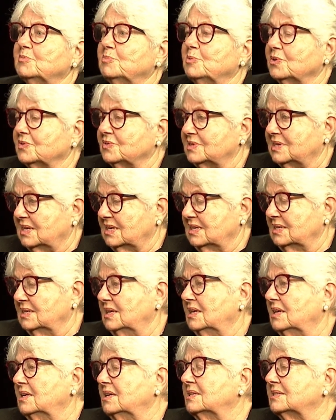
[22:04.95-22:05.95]
birthday
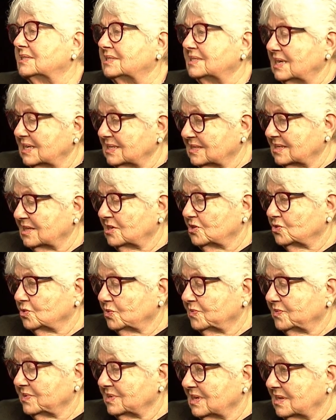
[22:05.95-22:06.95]
stays in the
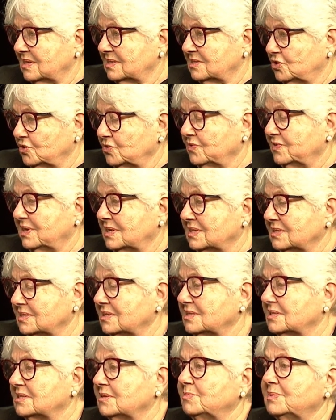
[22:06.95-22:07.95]
juvenile
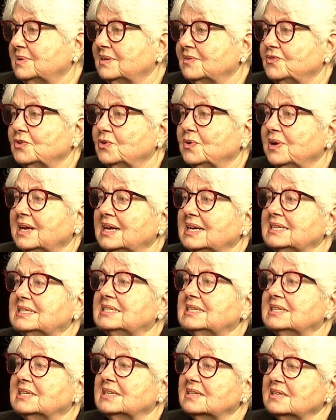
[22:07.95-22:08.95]
system. But if you're
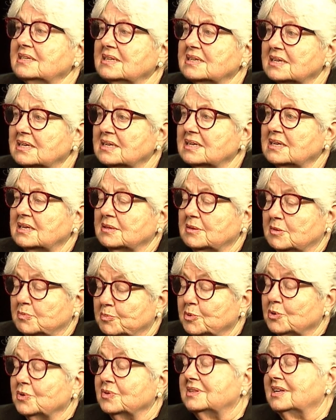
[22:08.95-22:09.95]
18th
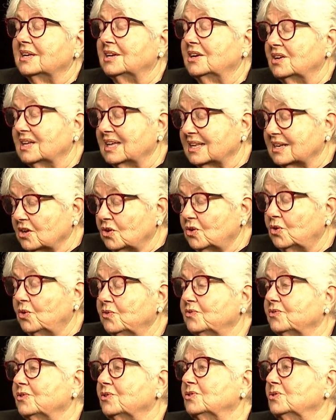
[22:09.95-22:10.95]
birthday and
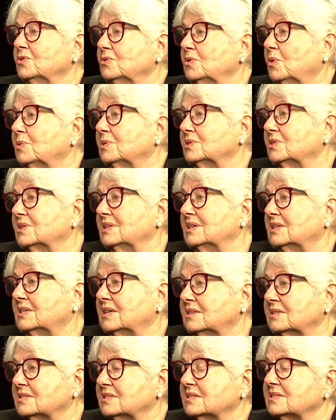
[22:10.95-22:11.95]
over, you go into the
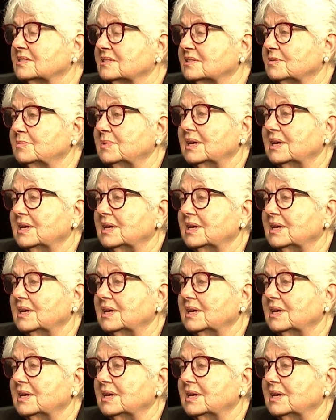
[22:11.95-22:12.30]
adult system.